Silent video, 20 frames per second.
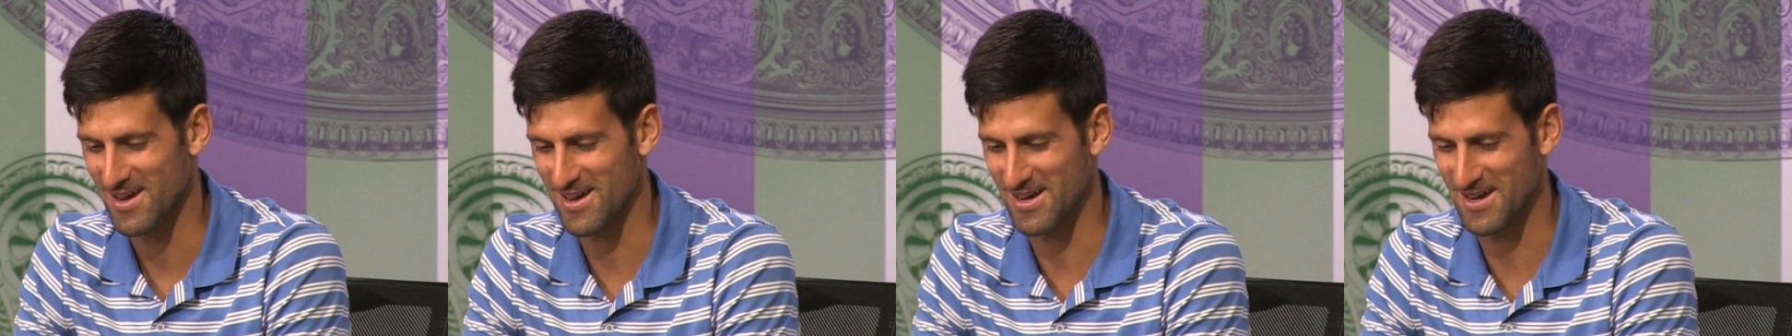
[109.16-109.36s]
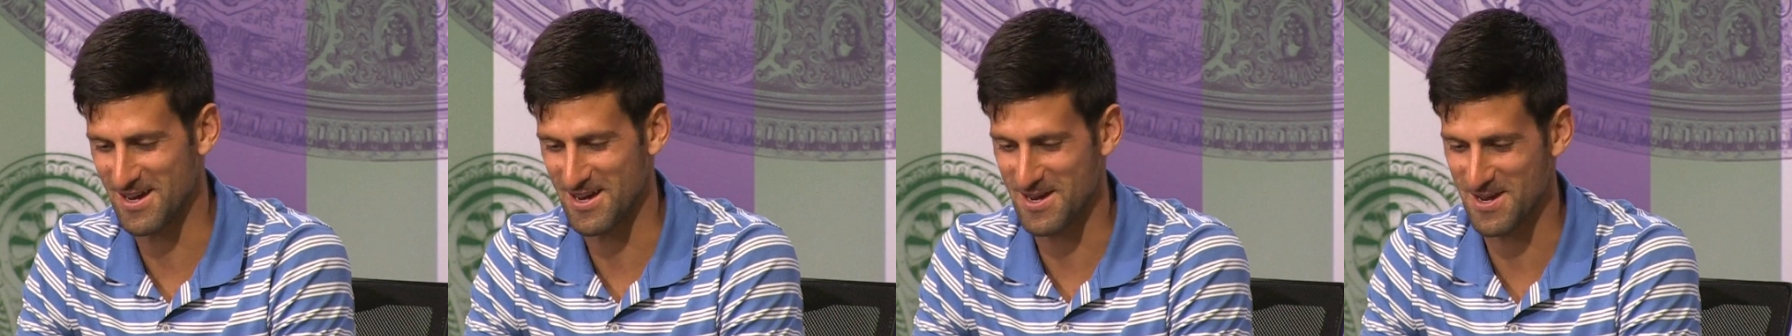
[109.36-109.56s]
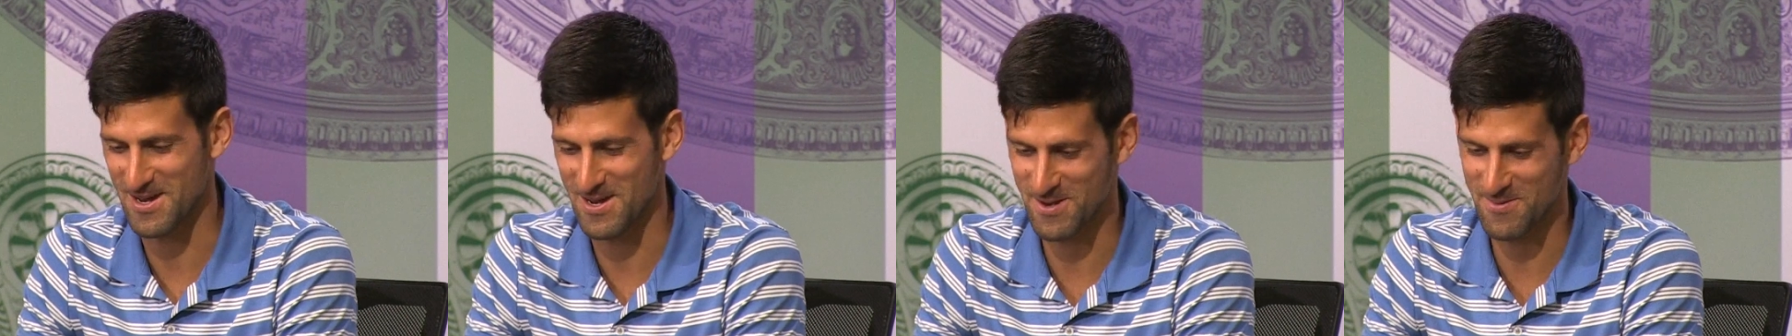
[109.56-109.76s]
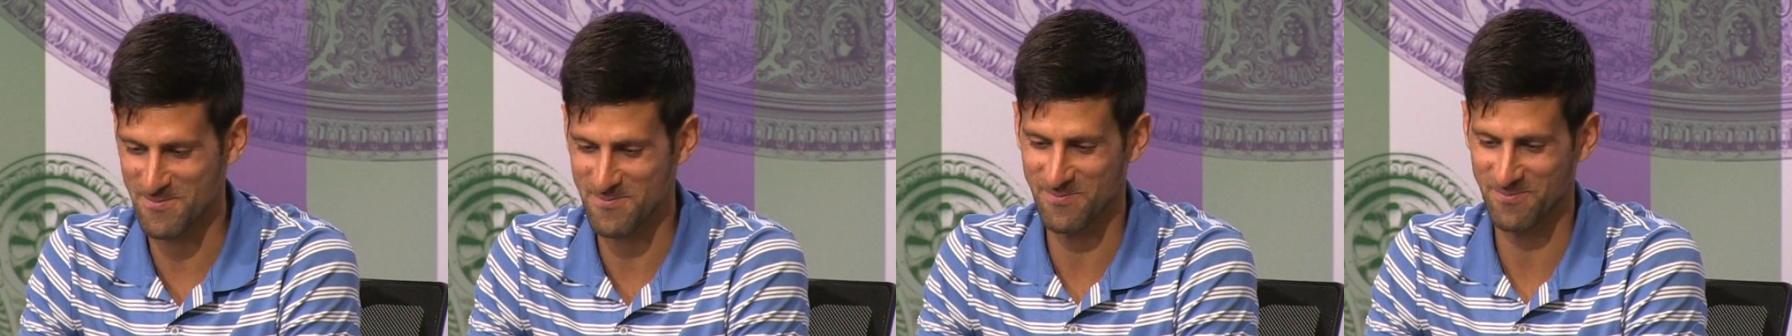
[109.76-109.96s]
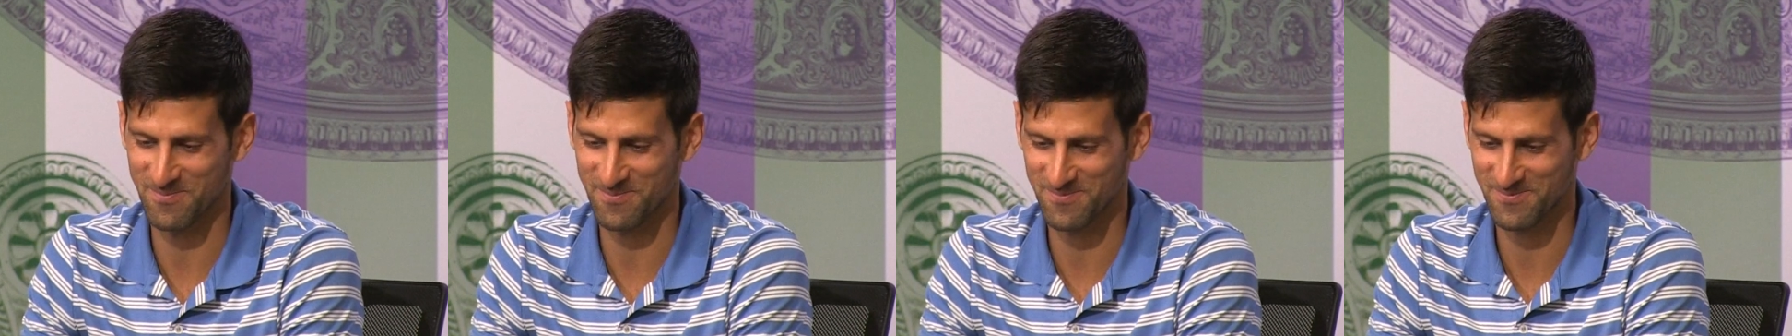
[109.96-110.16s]

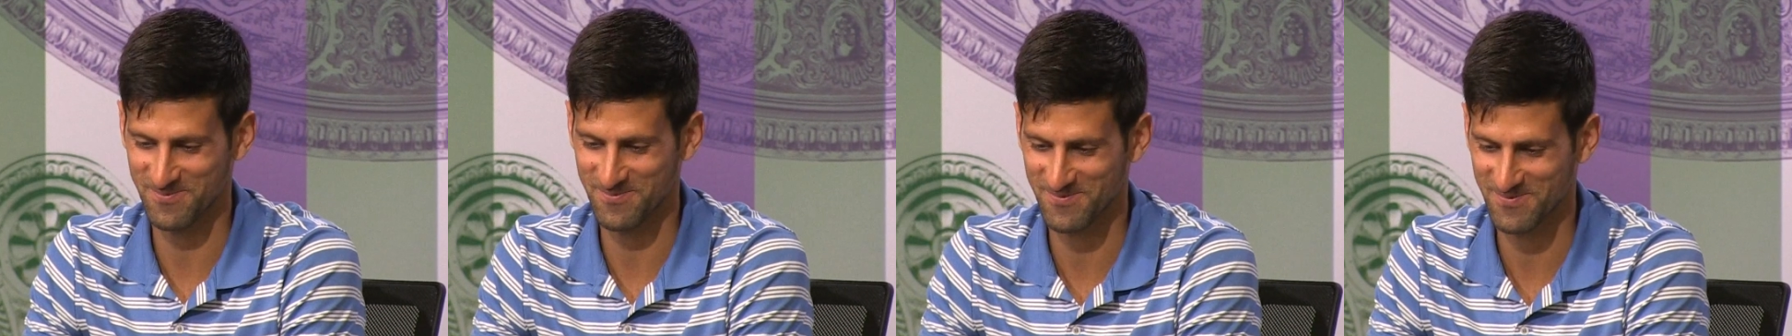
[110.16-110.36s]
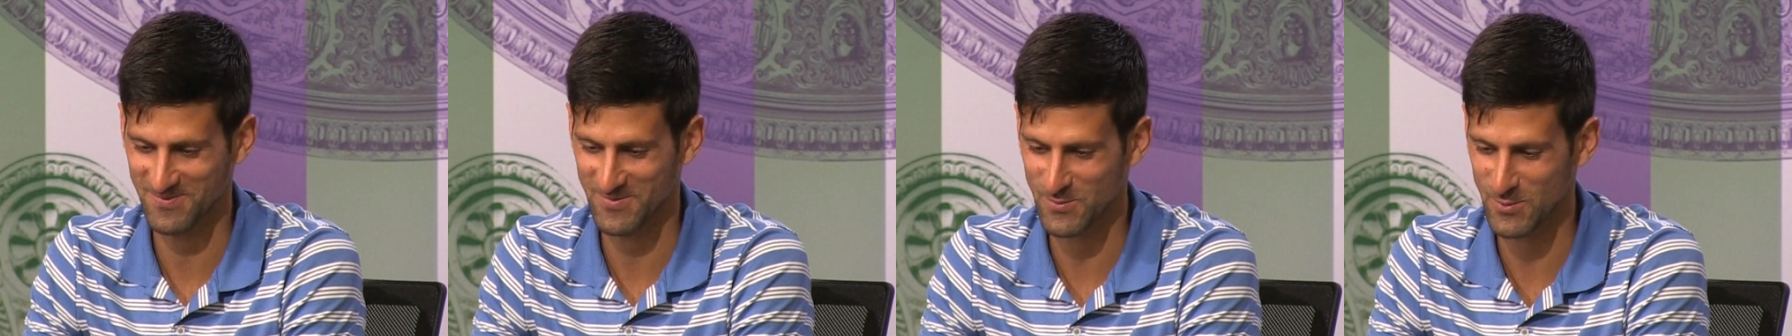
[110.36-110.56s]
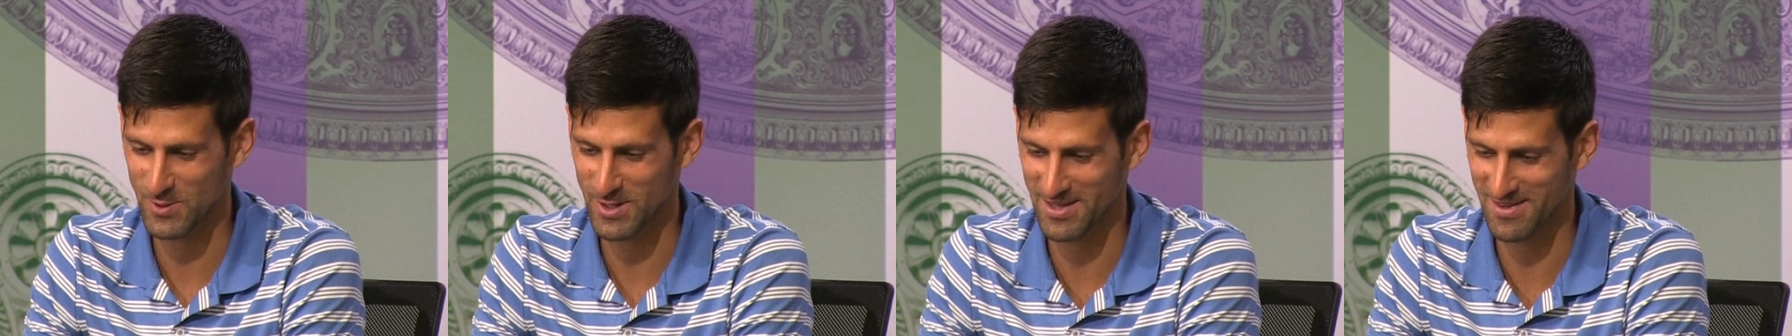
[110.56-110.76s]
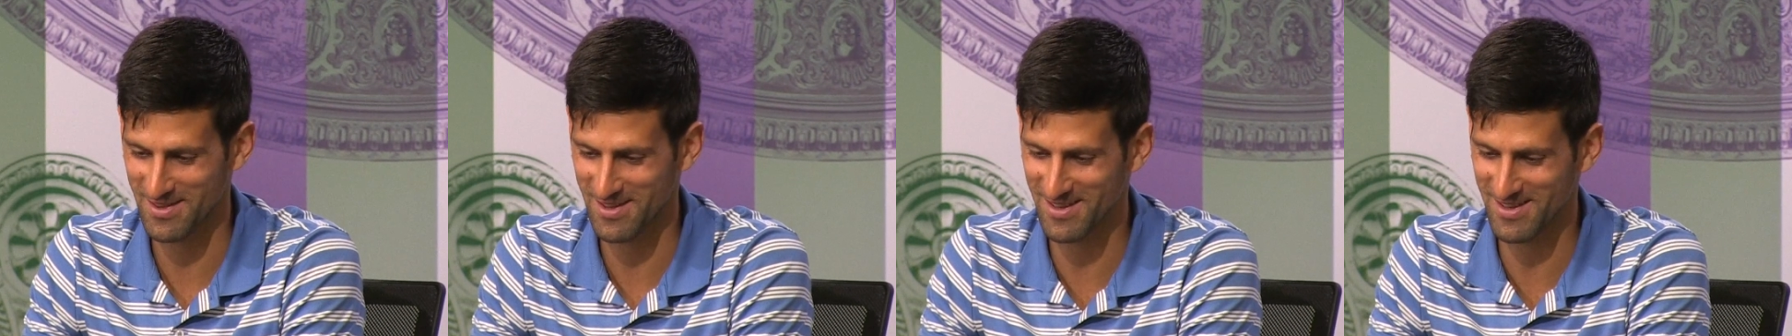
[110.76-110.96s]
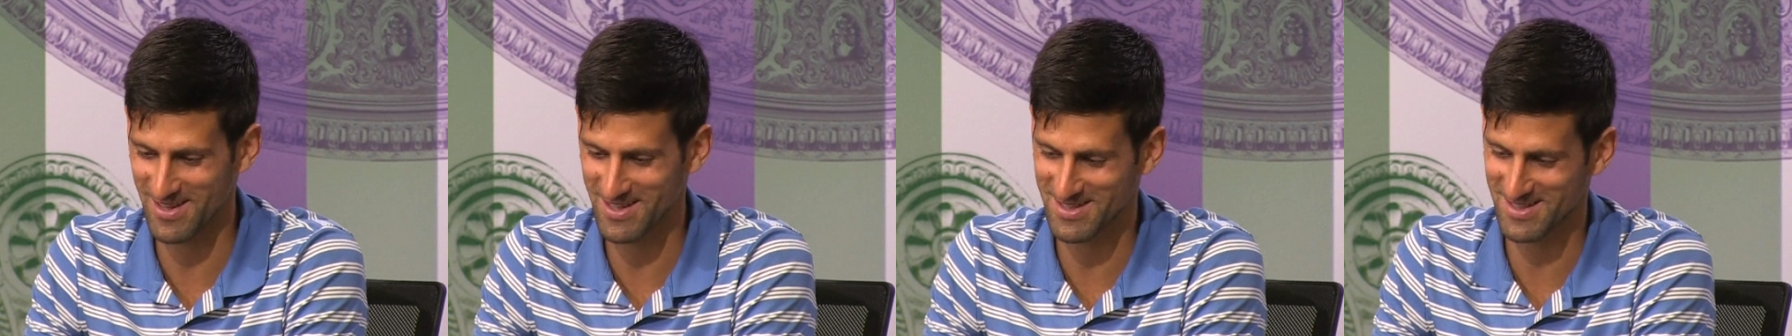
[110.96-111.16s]
Well, I
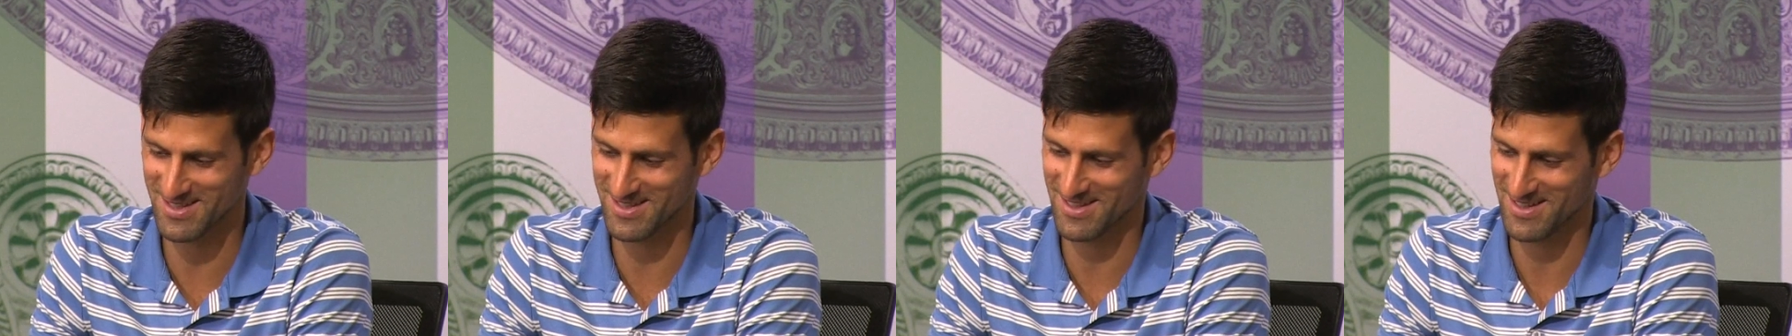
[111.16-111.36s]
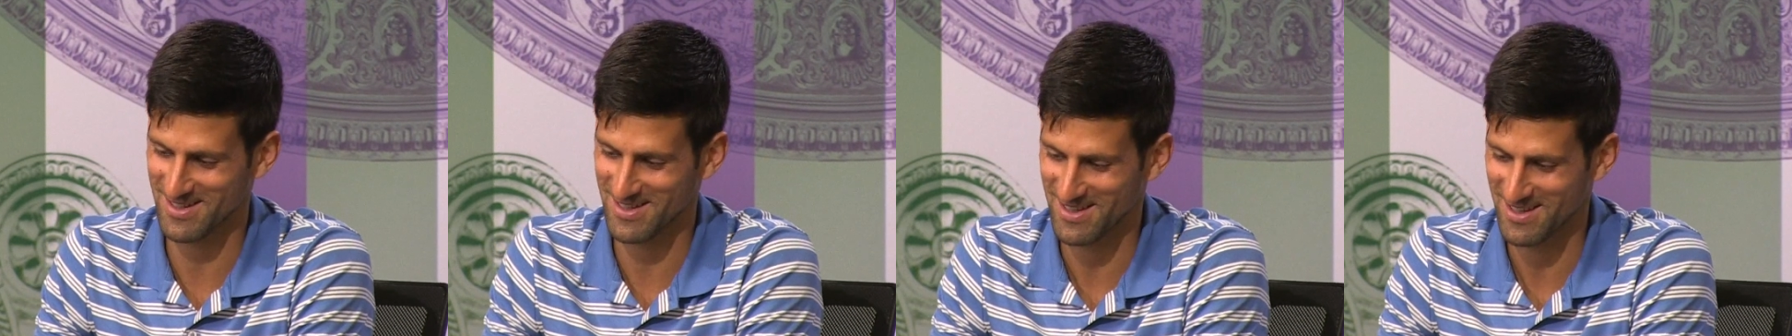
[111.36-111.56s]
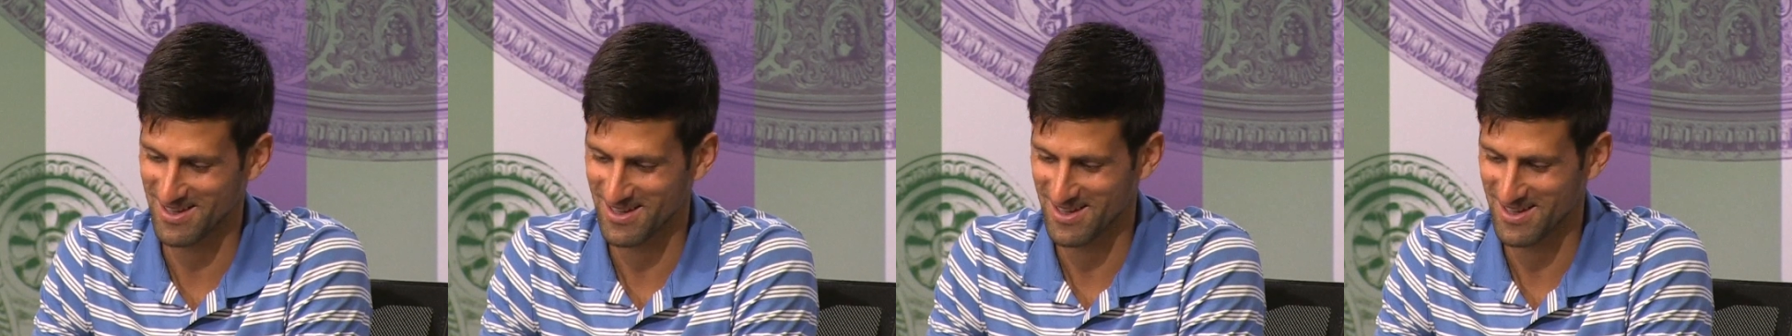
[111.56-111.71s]
think that's